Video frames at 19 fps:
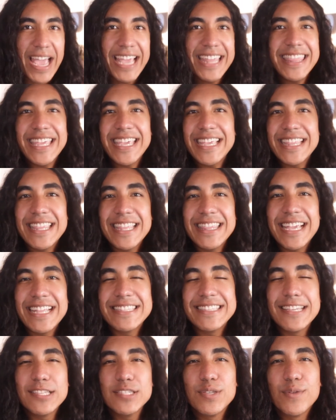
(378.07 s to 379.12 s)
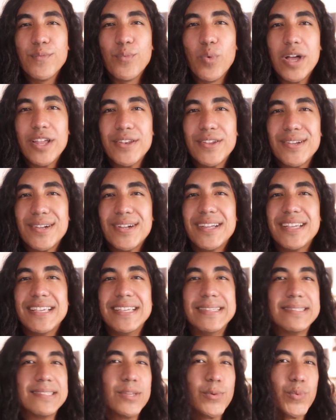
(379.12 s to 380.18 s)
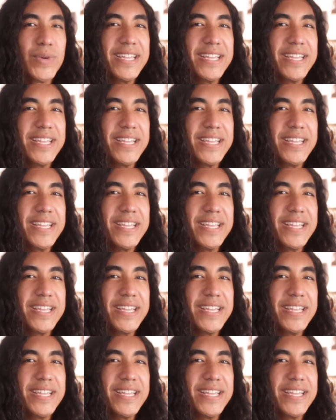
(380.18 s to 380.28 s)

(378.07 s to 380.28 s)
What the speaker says: I think that that sense of wonder is the